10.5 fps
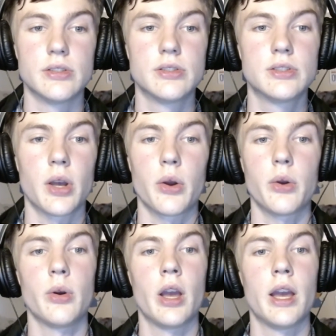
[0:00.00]

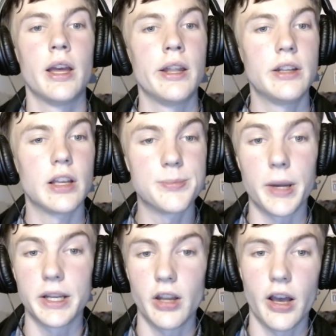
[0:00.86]
So, does
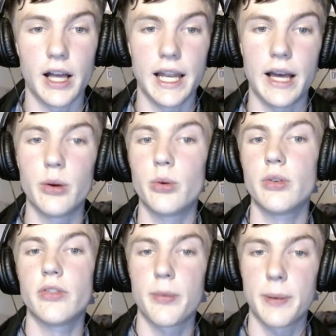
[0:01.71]
Minehut allow
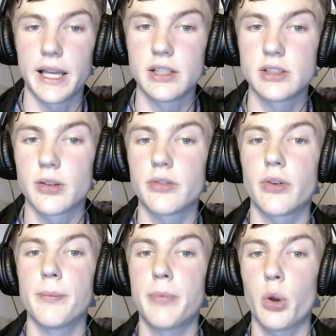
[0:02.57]
for players
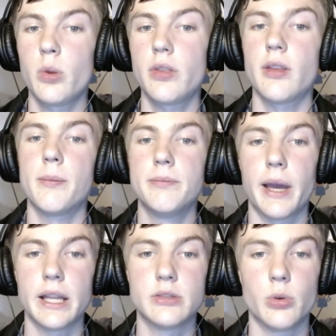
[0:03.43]
from both
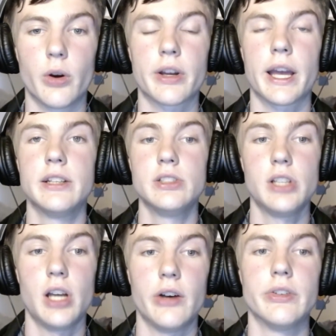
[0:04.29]
Bedrock and
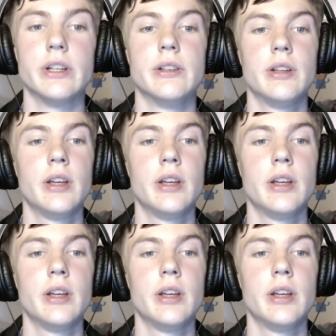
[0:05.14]
Java?